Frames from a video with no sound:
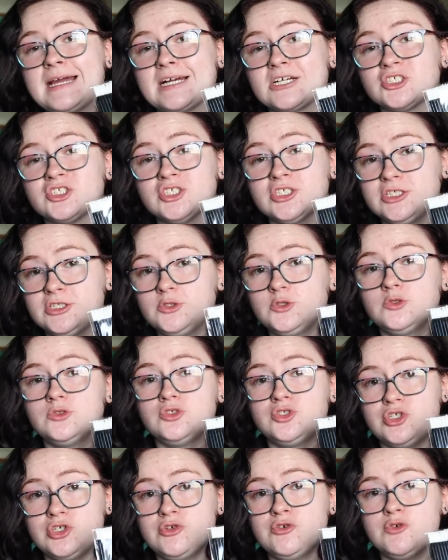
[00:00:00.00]
actually
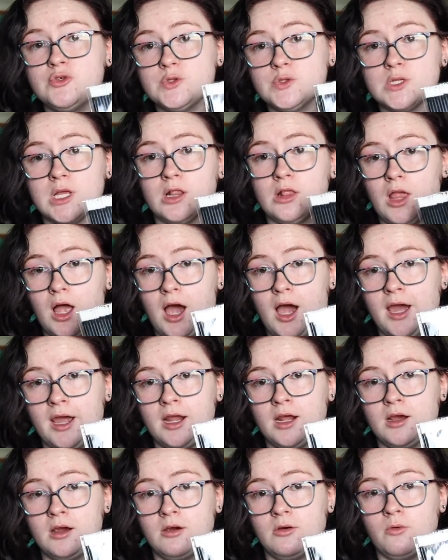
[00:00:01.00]
do use a lot
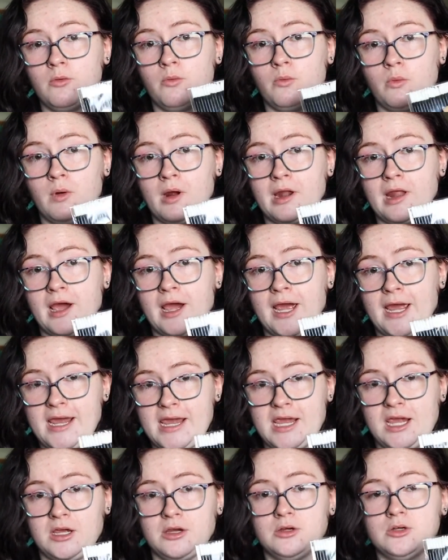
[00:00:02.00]
when
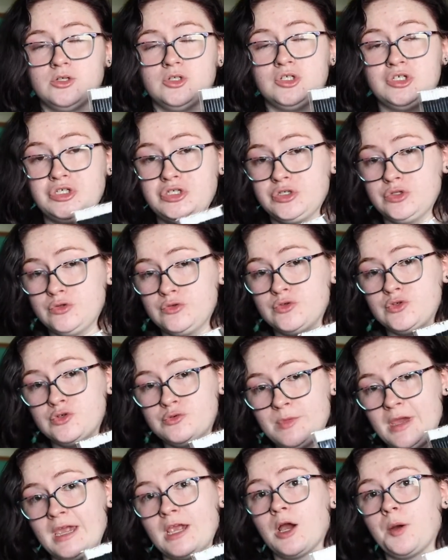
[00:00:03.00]
I do
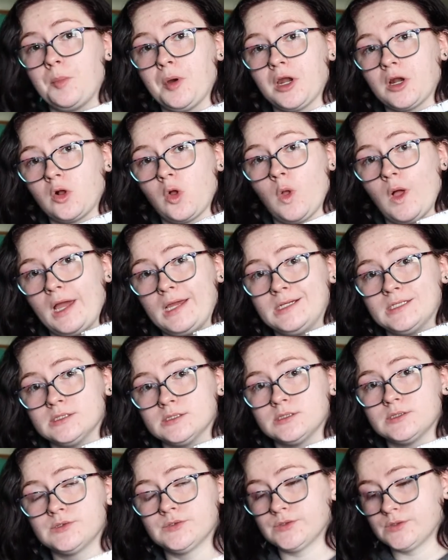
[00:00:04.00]
makeup on
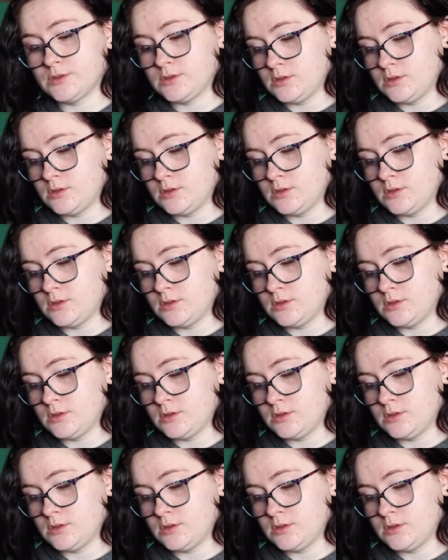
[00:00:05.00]
clients.